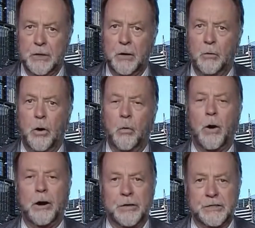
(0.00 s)
What
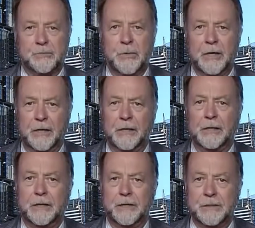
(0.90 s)
worries me
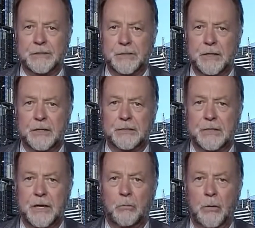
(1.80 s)
is
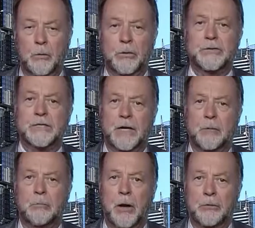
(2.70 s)
that we will see a
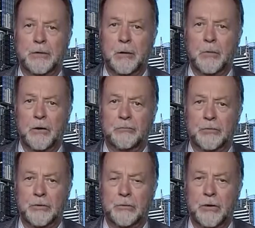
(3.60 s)
boat come over
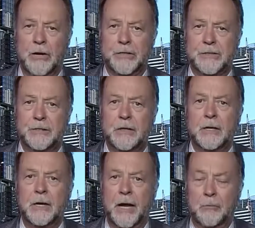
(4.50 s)
the horizon.
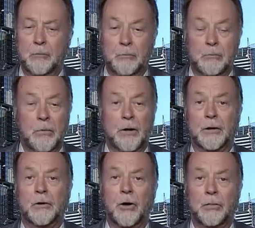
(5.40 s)
And my
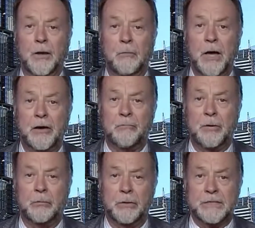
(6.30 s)
God, the amount of
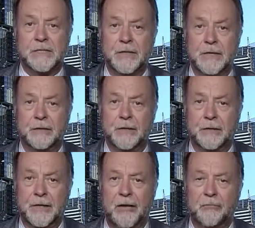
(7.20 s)
publicity that
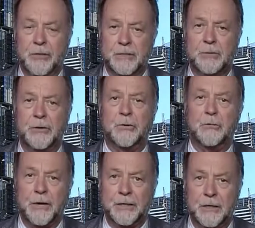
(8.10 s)
the government's been
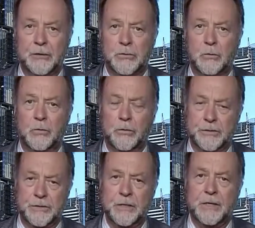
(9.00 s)
directing
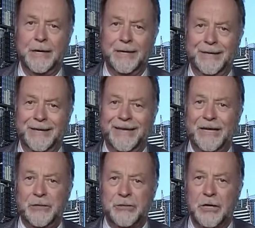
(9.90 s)
towards
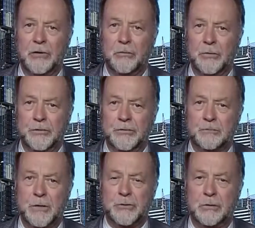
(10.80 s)
Indonesia with
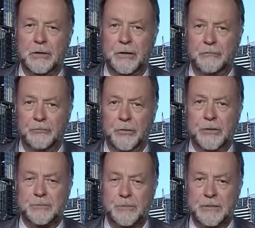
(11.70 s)
special
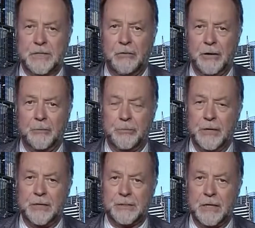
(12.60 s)
advertisements going up
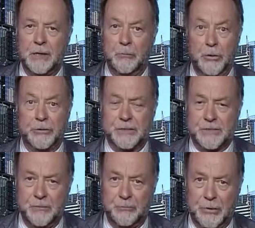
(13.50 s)
there telling them not to
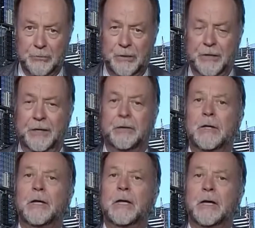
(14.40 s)
send people here
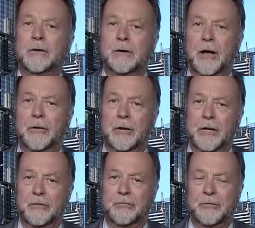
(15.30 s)
could
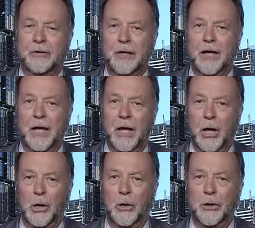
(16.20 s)
only have
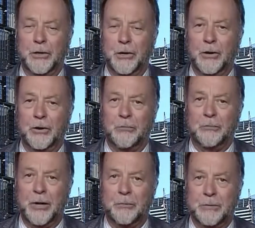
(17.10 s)
alerted a lot of
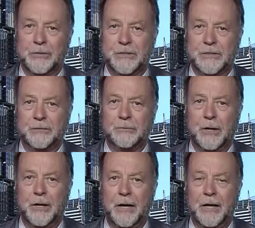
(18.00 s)
people to
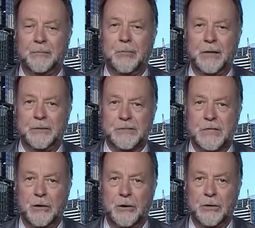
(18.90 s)
a debate that's
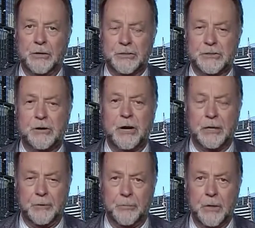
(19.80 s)
going on in
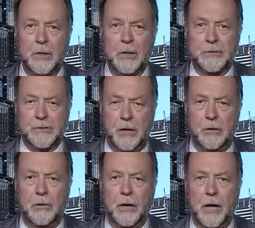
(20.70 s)
Australia.
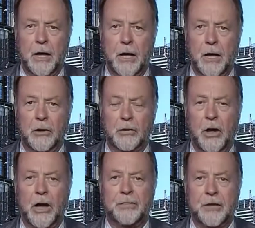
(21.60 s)
So, look,
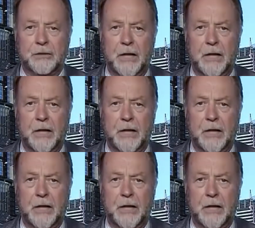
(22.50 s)
I think